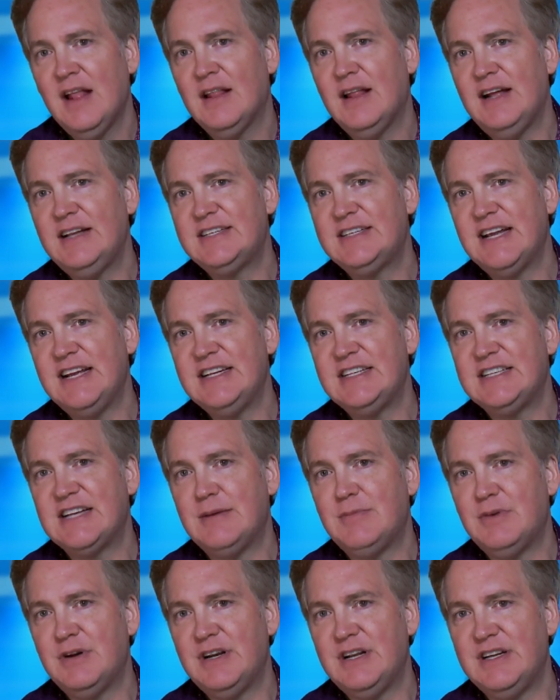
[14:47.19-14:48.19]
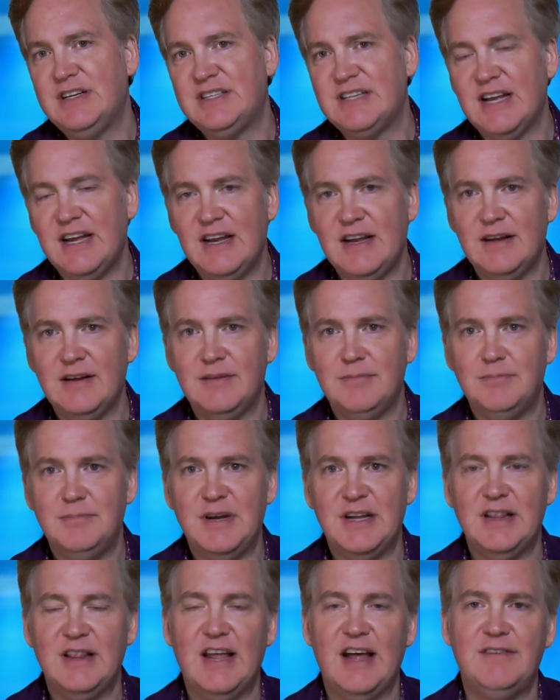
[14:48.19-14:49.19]
Let's say someone is a
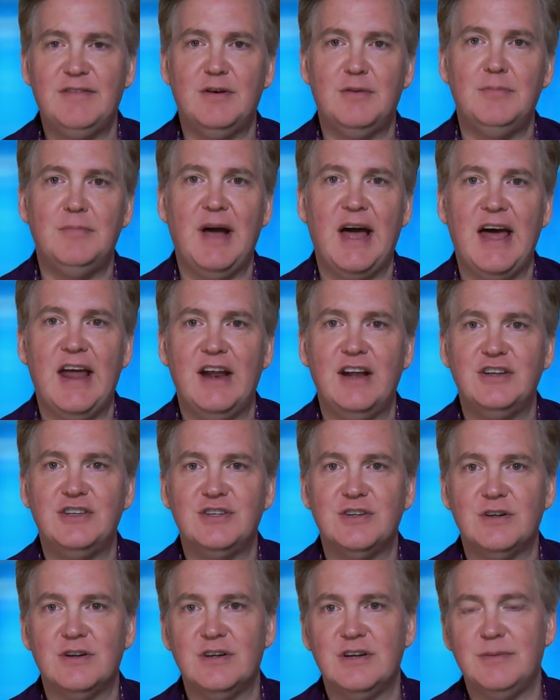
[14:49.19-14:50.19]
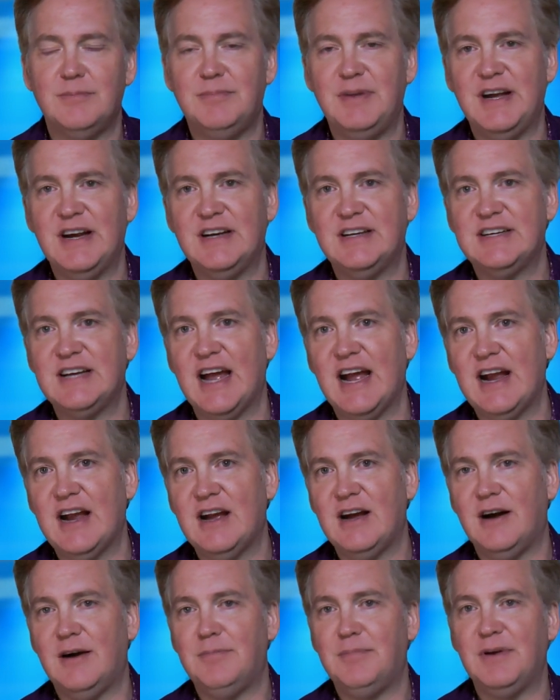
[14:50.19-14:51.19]
mid-level manager at a big tech
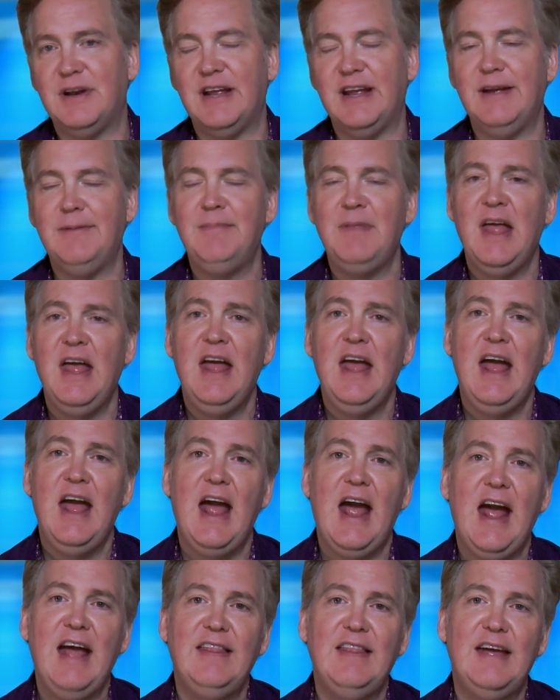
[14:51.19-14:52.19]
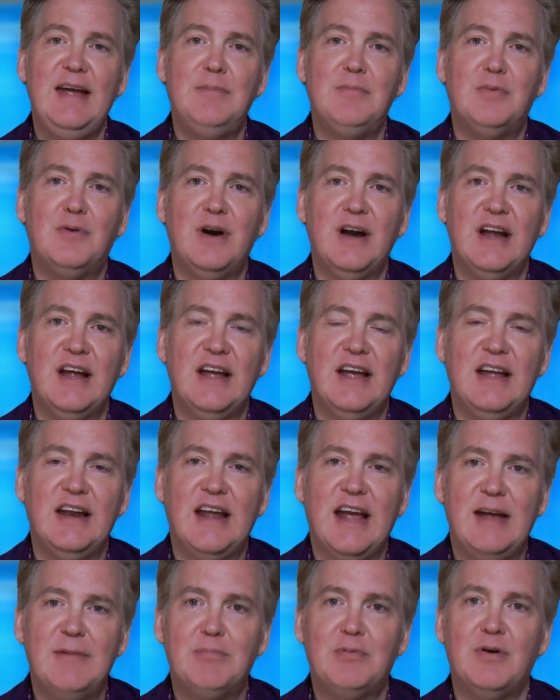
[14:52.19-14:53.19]
company and they bring in
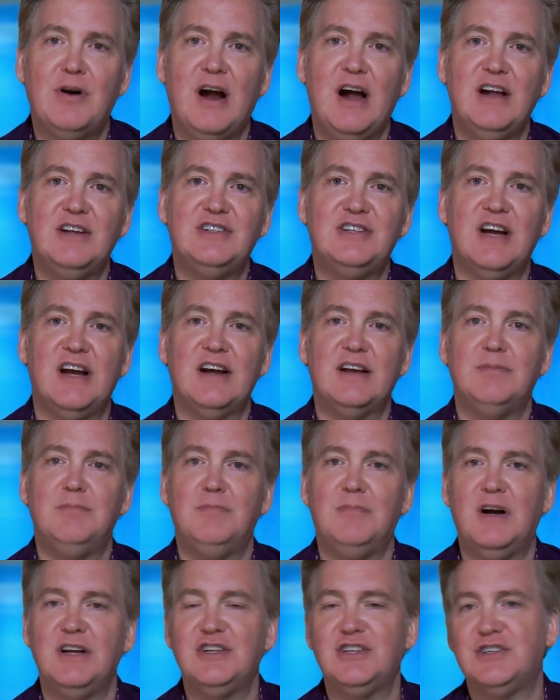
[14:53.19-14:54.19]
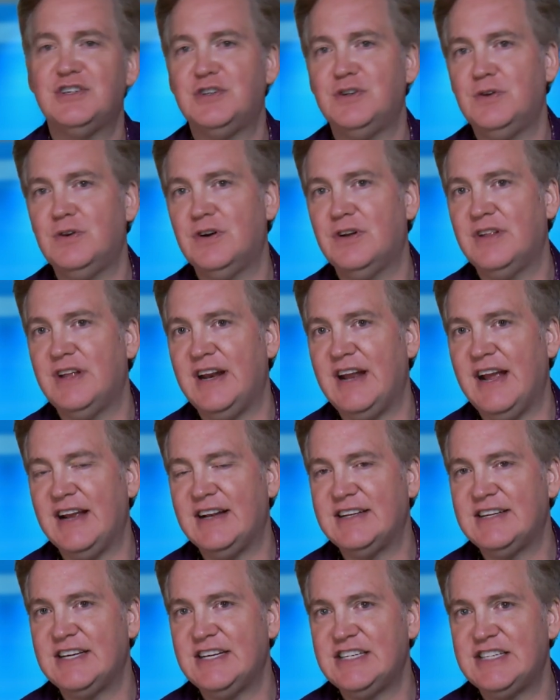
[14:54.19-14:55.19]
a project much sooner than
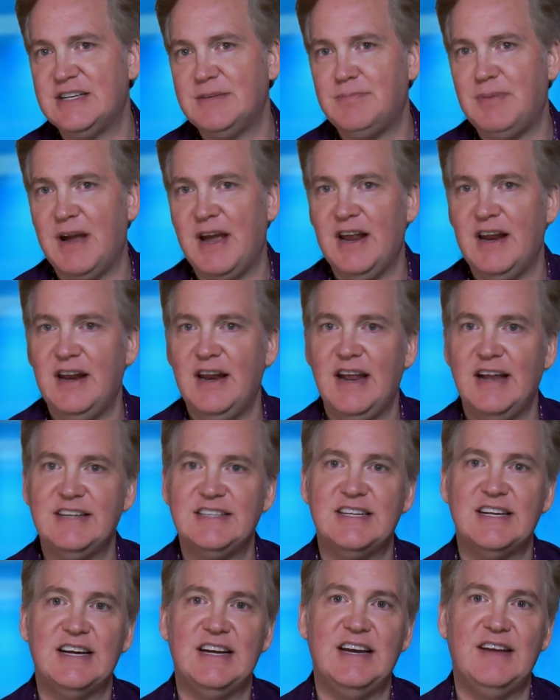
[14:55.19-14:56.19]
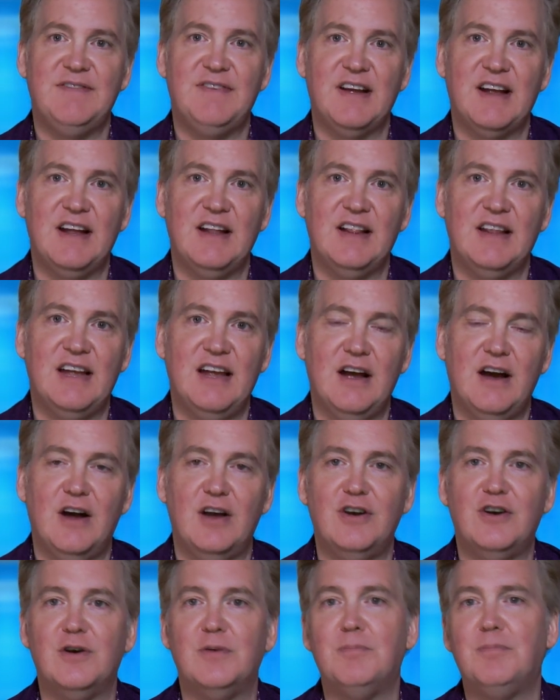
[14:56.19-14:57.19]
anticipated and significantly
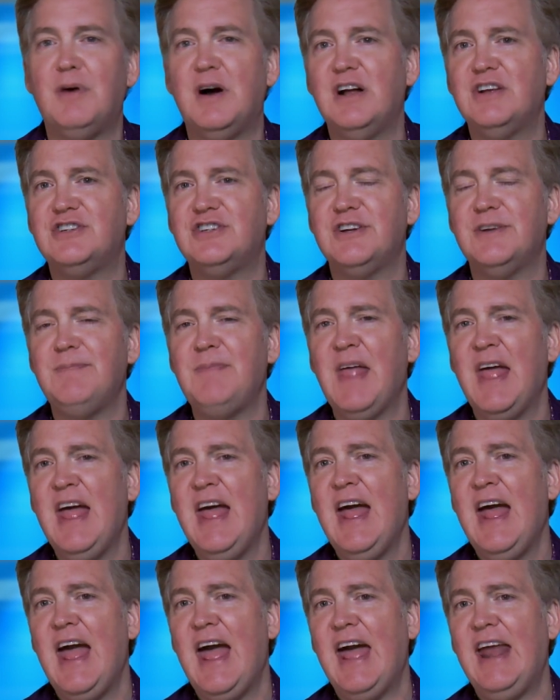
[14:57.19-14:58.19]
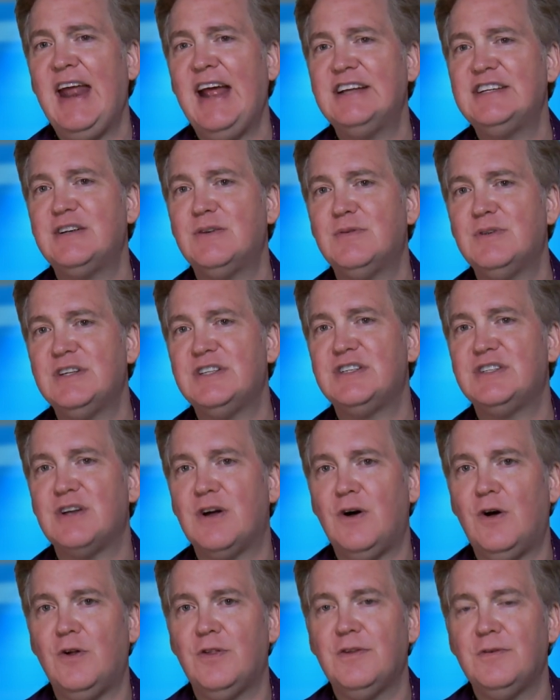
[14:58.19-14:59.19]
under budget, and as a
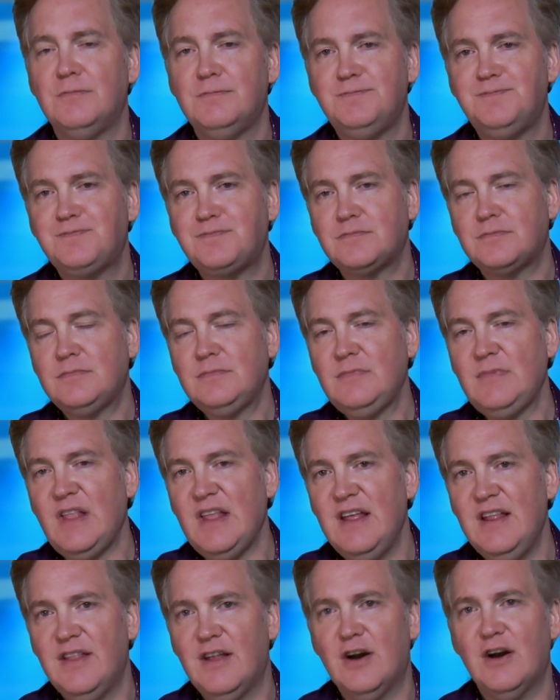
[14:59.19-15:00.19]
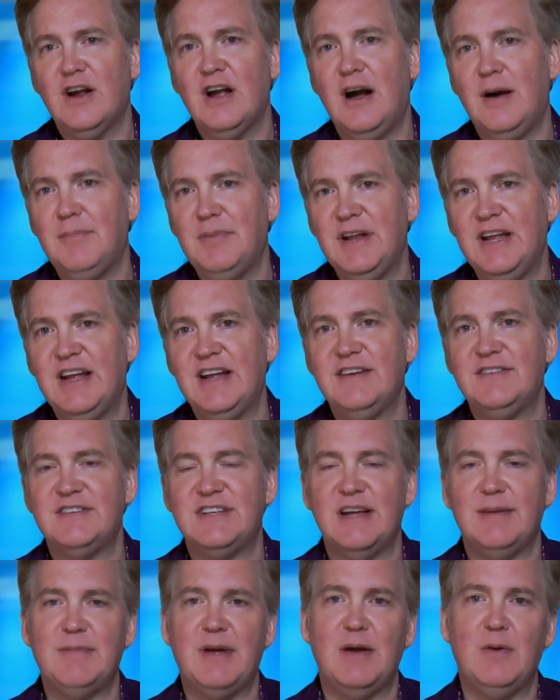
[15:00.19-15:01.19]
result, their company gives
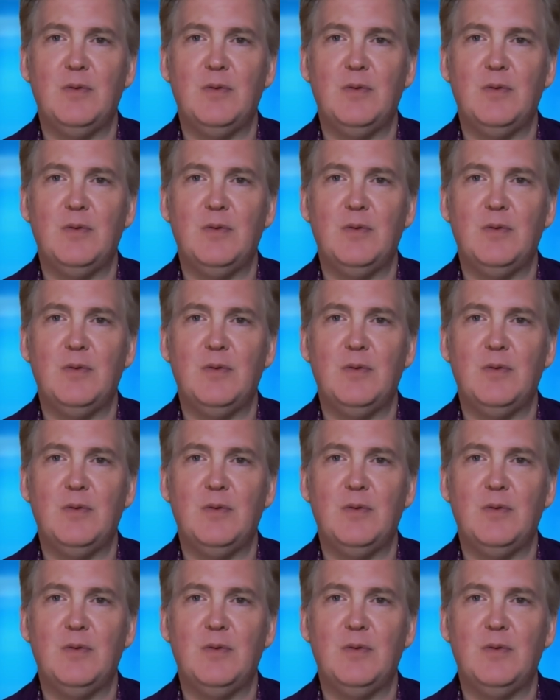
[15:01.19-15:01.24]
them a